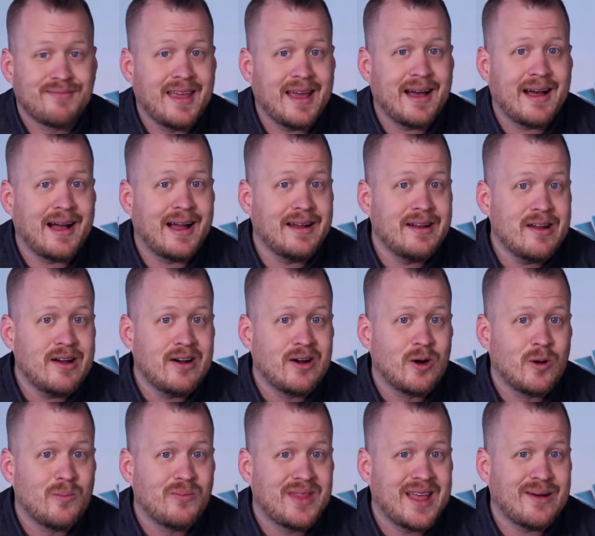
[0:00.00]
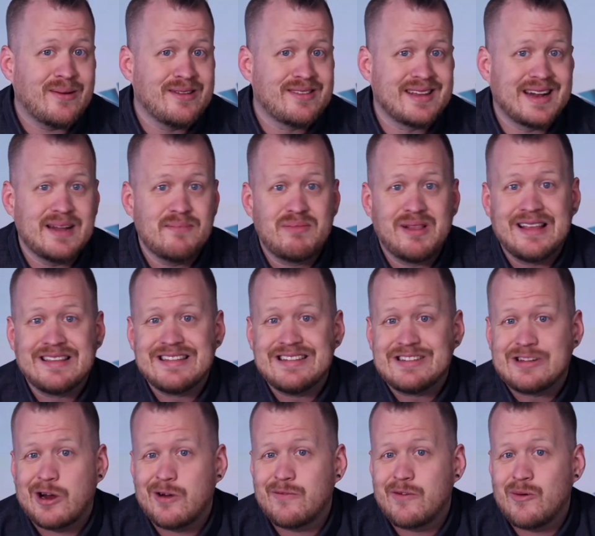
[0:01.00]
Yeah, I know, that was an
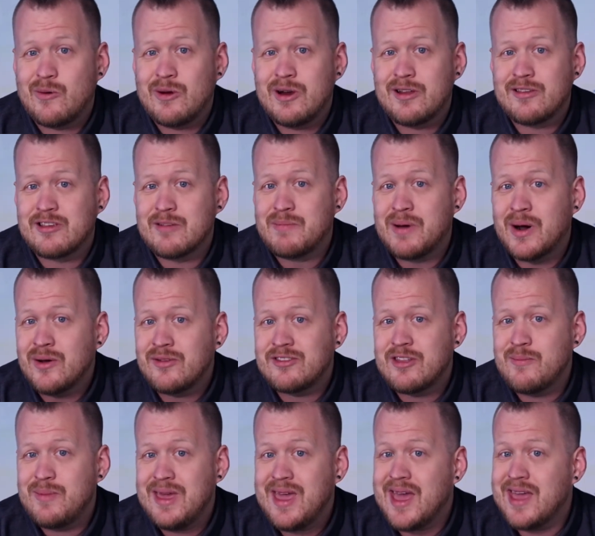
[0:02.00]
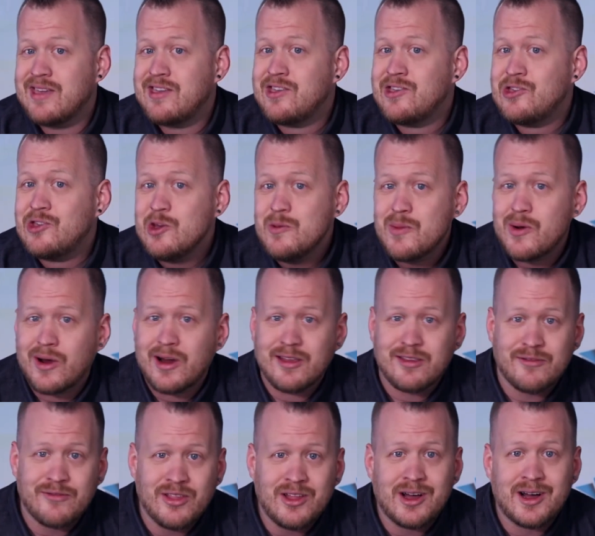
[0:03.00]
unpleasant turn for what is supposed to be a
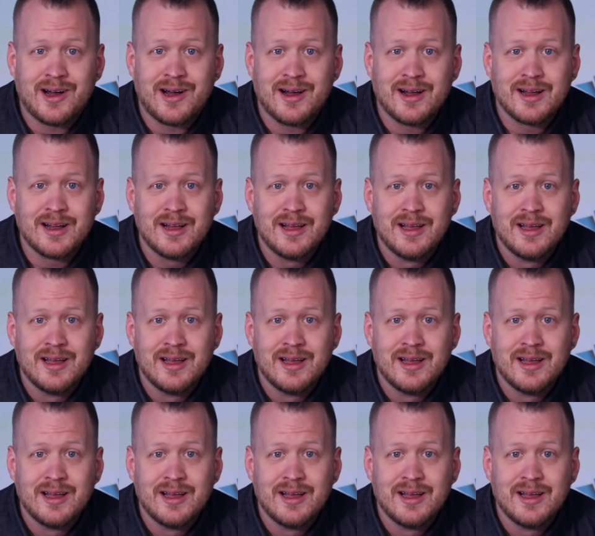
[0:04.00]
humorous vlog.